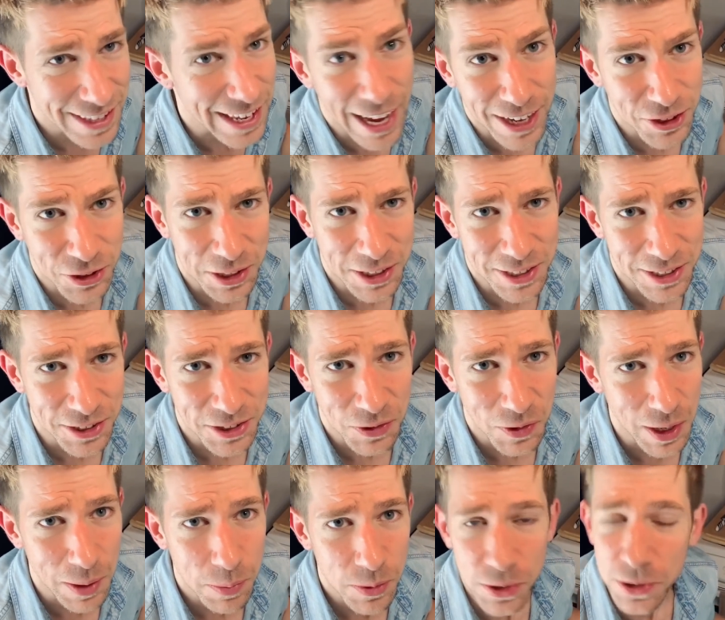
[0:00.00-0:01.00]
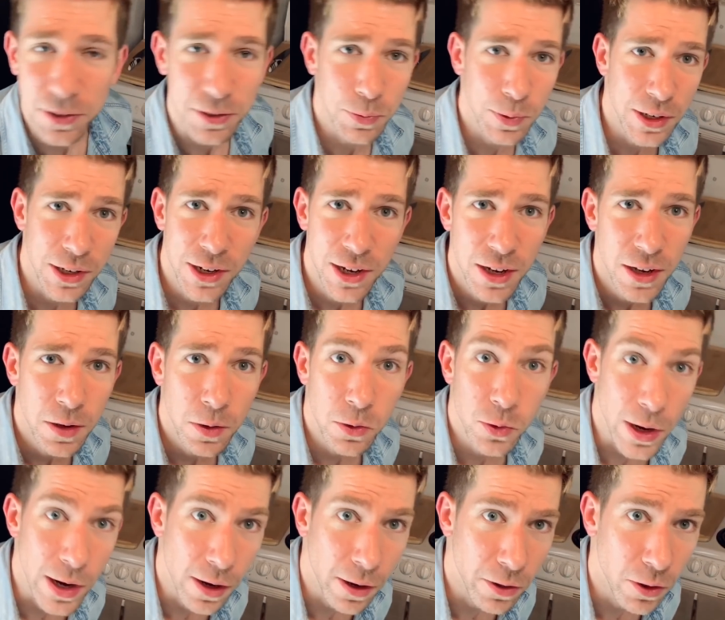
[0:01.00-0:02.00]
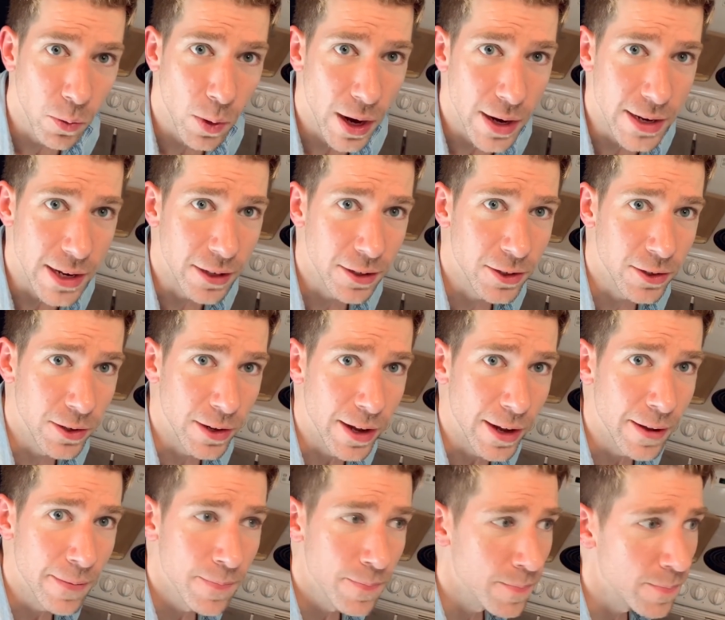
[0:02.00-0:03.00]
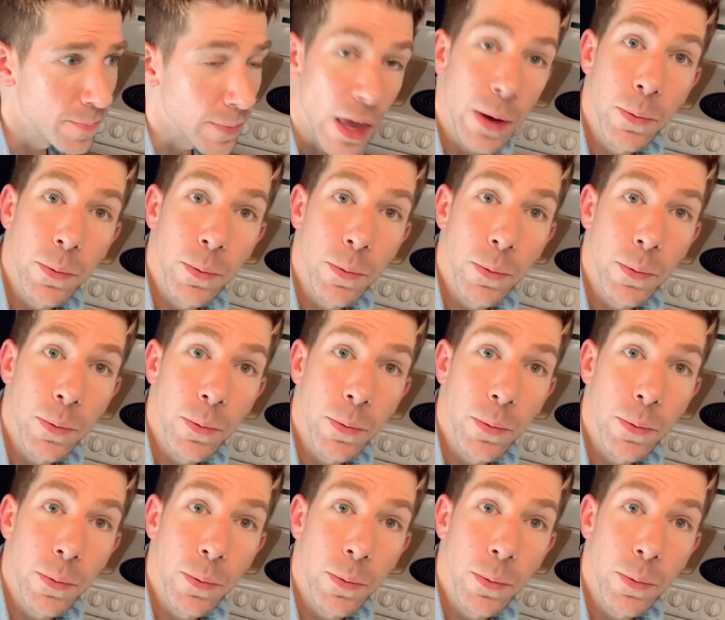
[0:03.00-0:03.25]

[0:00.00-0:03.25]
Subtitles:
actually just grape juice. We drank all the wine yesterday. It